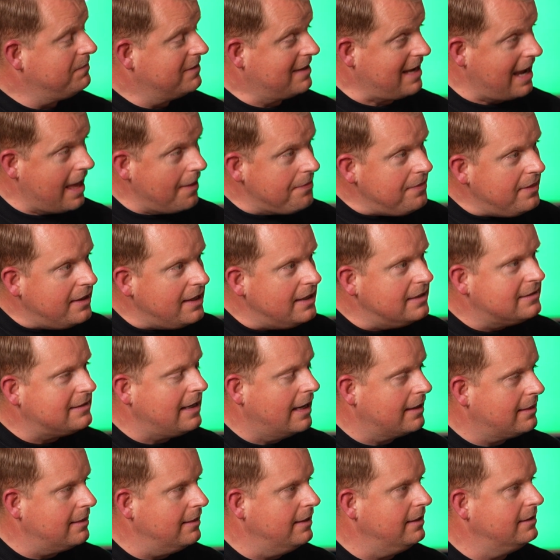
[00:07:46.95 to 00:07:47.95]
Can these
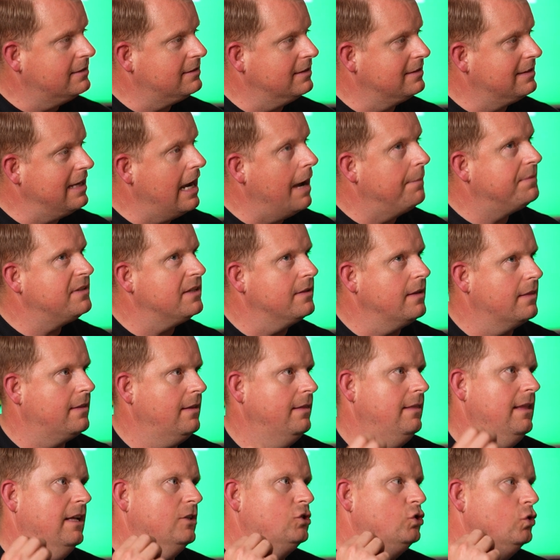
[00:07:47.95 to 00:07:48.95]
athletes adapt? And I
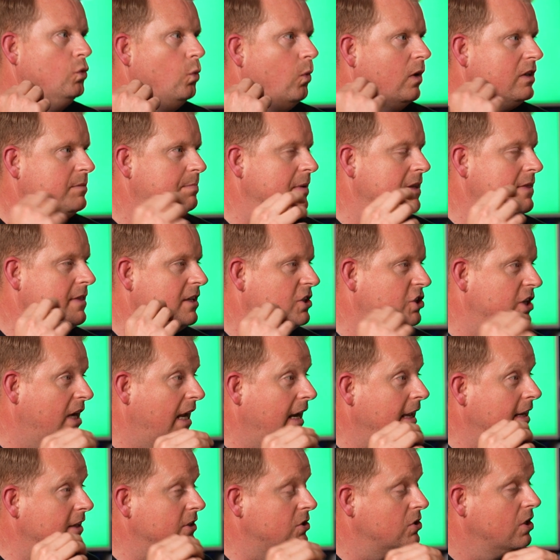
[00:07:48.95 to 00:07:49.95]
think that's always been the
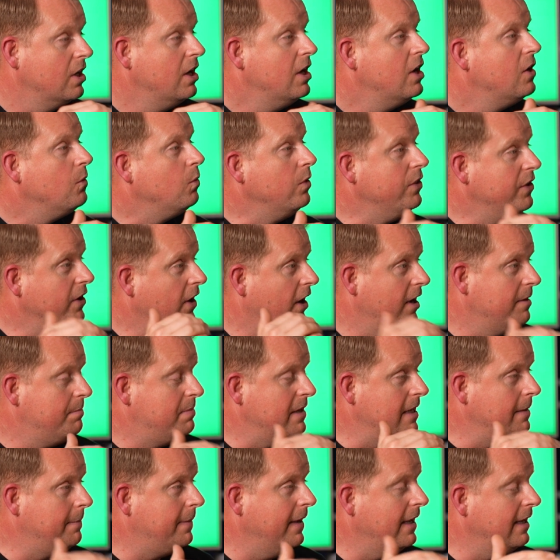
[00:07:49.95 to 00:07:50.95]
challenge with the
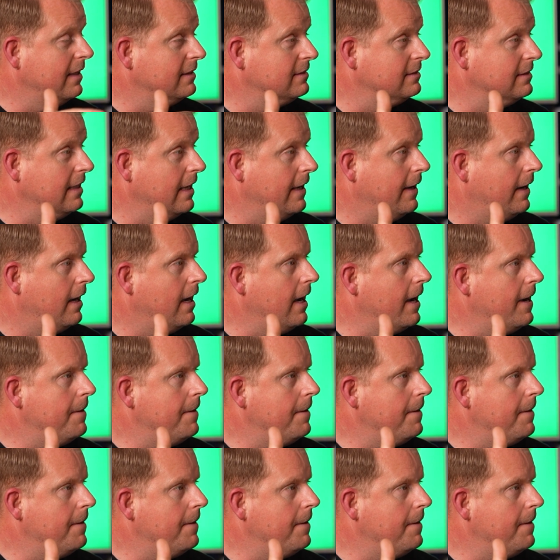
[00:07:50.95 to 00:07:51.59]
IPP, isn't it?